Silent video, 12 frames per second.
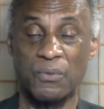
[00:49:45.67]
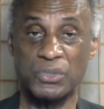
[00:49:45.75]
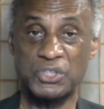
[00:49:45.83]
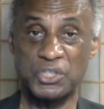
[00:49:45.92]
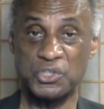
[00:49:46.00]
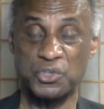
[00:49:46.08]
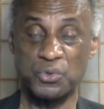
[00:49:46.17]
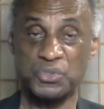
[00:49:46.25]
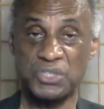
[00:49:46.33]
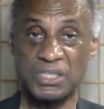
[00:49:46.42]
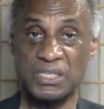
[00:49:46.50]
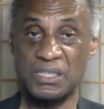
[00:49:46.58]
which is
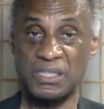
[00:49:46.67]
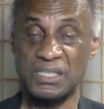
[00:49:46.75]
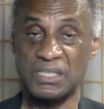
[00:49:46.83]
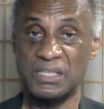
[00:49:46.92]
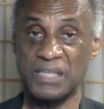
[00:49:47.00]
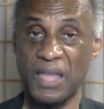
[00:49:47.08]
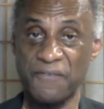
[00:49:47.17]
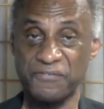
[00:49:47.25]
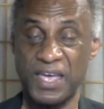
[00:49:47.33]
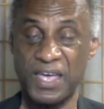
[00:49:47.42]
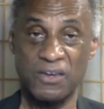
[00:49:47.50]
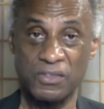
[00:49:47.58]
usually the
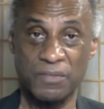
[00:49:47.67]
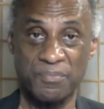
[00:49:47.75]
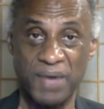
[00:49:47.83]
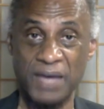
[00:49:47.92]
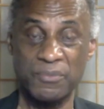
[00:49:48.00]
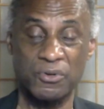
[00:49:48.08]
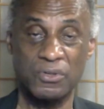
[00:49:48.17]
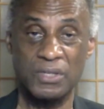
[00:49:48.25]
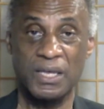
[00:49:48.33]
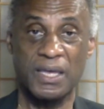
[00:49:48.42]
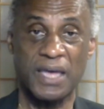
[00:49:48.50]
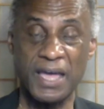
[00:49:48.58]
left hand on the
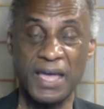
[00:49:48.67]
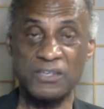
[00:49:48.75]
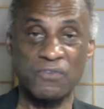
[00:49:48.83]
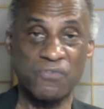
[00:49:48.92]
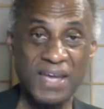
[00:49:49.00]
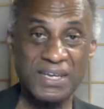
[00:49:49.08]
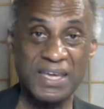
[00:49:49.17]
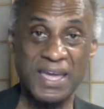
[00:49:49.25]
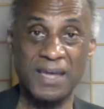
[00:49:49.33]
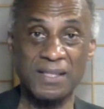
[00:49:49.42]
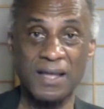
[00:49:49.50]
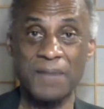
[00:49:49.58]
Bible, and your right
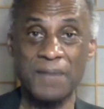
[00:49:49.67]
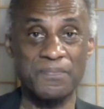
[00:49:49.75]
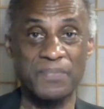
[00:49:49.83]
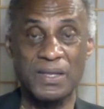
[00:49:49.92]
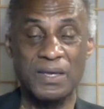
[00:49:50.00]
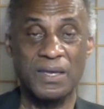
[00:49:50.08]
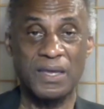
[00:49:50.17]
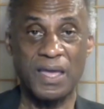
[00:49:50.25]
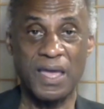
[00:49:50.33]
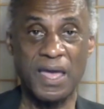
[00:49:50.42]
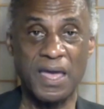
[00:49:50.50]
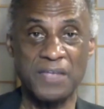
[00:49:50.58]
hand up.
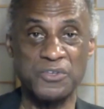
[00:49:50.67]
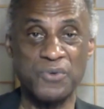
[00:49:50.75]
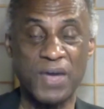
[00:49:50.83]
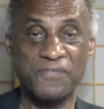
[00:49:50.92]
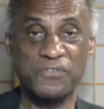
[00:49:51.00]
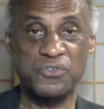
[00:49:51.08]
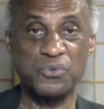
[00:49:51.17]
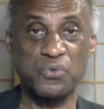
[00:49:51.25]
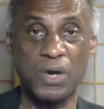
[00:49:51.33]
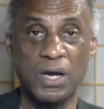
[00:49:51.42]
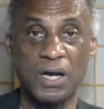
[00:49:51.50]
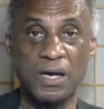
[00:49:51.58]
And you have
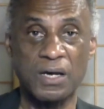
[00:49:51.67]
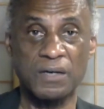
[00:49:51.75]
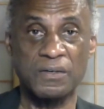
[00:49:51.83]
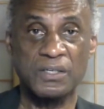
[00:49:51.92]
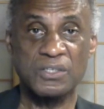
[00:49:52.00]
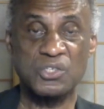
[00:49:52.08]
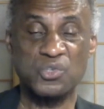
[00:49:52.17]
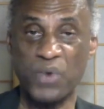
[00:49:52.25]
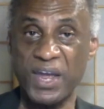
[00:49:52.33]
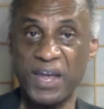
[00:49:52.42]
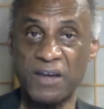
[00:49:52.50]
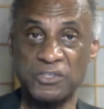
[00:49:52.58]
to
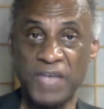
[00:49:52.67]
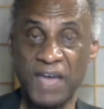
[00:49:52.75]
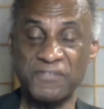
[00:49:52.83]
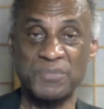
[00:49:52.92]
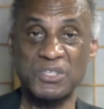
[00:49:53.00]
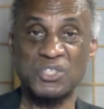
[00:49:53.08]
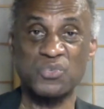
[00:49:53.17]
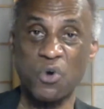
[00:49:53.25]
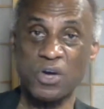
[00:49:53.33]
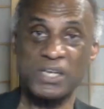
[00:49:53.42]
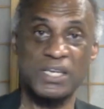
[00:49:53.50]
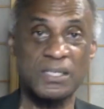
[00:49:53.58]
swear. You have to be
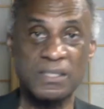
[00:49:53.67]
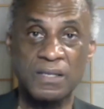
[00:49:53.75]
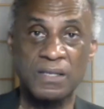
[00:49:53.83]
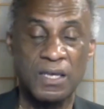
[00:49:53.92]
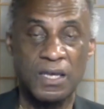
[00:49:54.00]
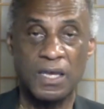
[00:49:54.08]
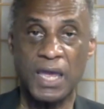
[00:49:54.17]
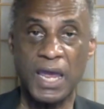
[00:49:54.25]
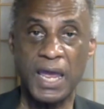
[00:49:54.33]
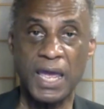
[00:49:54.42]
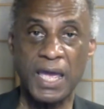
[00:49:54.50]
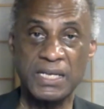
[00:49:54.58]
sworn in.
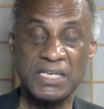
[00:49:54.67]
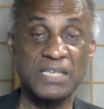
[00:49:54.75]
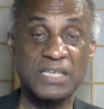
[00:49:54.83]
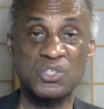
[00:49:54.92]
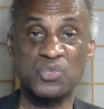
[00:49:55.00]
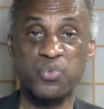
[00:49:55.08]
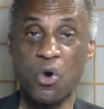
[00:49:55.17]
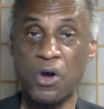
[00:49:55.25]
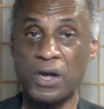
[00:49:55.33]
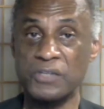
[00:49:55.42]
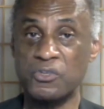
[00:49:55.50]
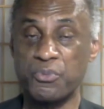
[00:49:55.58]
And he had
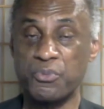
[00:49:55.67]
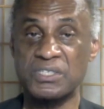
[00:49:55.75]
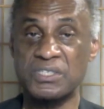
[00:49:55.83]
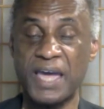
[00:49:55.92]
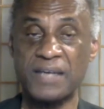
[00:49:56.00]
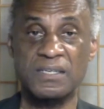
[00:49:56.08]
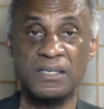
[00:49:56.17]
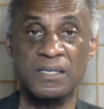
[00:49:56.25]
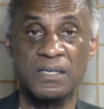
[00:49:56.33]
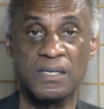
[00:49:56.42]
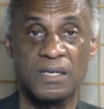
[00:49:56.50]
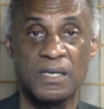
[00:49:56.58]
sworn to protect